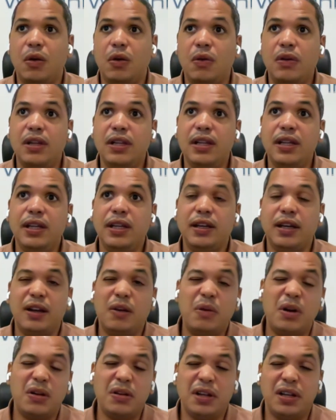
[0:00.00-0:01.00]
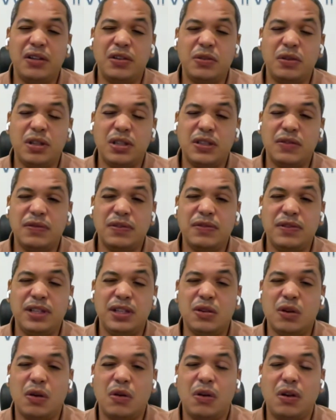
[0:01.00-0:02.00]
only around, in
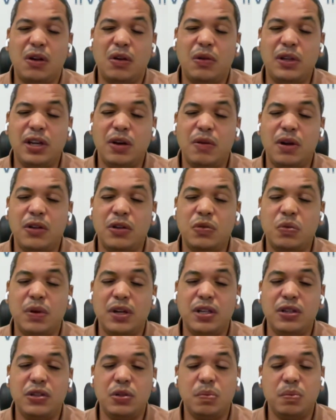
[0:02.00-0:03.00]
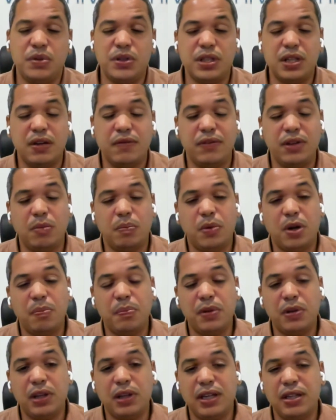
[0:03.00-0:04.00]
2015, only around 22% of the
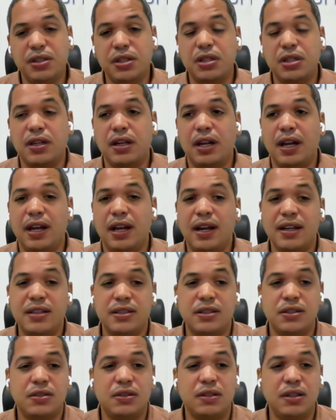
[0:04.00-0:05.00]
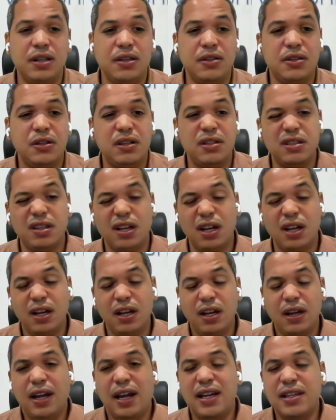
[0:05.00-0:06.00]
population had access to the internet.
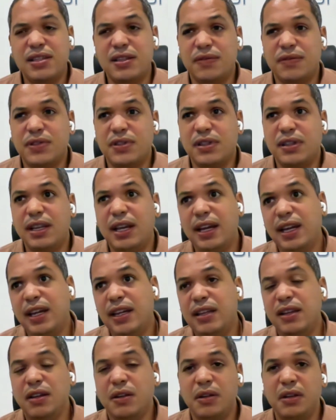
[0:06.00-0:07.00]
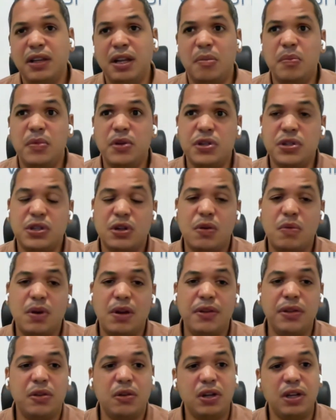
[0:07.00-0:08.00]
As of today, the numbers are
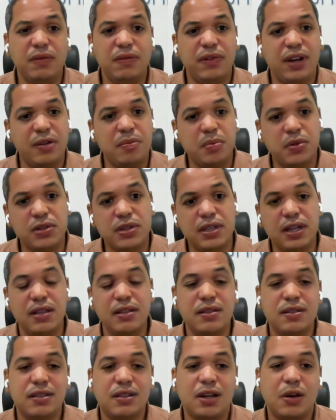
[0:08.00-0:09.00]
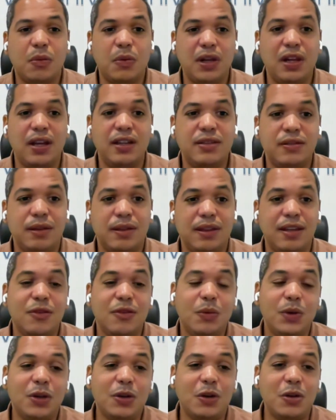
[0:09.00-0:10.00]
around 35%. We like to
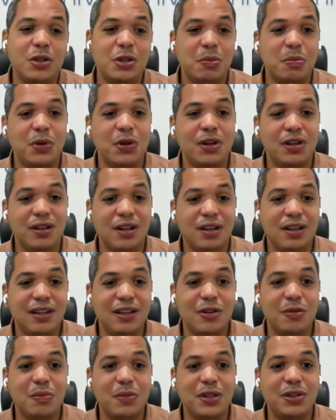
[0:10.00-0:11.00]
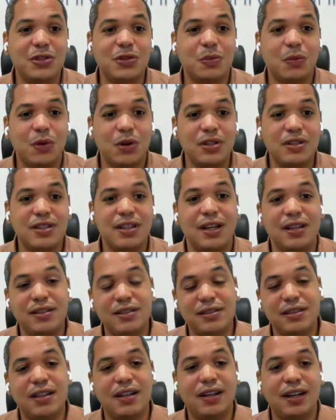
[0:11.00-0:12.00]
think we contributed a little bit towards that
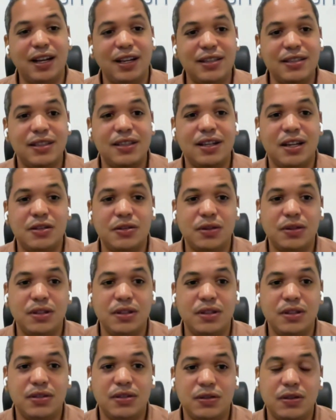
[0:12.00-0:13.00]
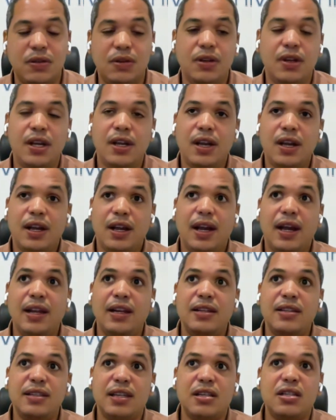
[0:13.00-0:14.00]
as the country needs to go.
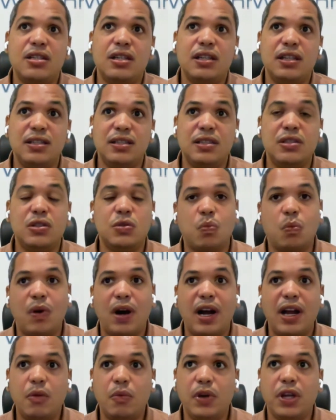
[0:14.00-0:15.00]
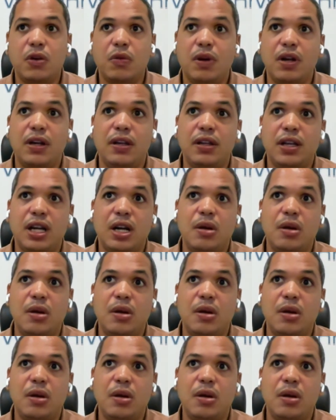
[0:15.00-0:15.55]
And essentially, this is why we created the